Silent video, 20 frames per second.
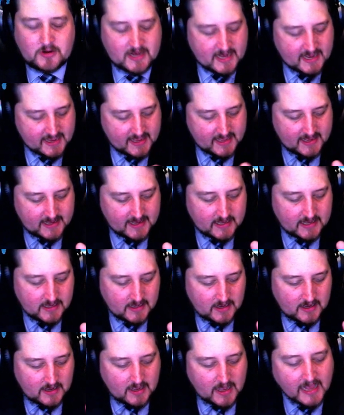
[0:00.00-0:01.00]
I uh,
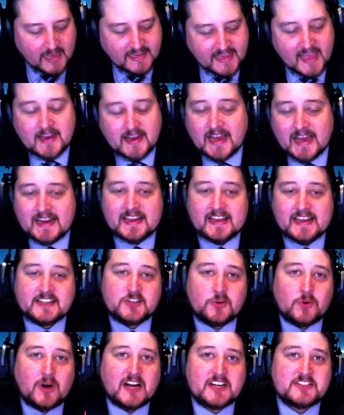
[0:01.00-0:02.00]
again, I didn't get
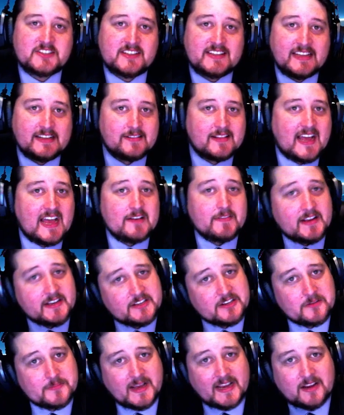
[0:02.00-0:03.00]
to watch the thing live. I had
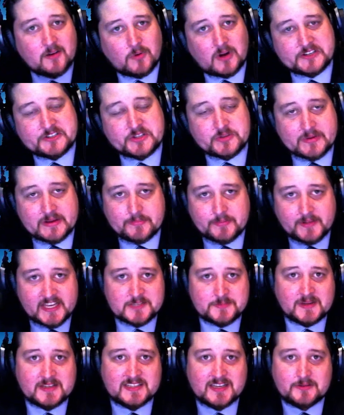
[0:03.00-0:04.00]
to go back and watch the
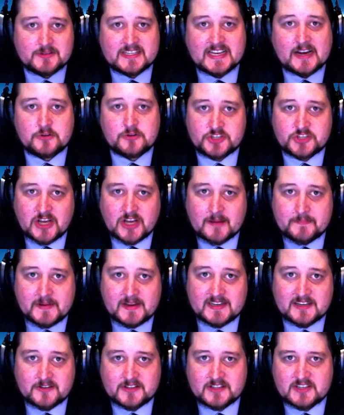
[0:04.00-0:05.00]
replays because I was house
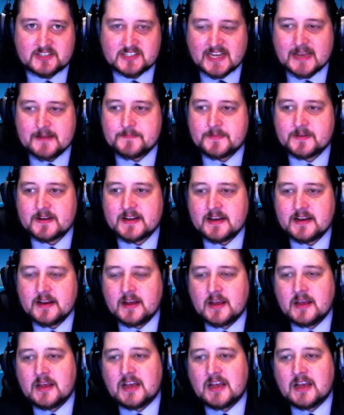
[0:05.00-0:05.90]
shopping during this time period.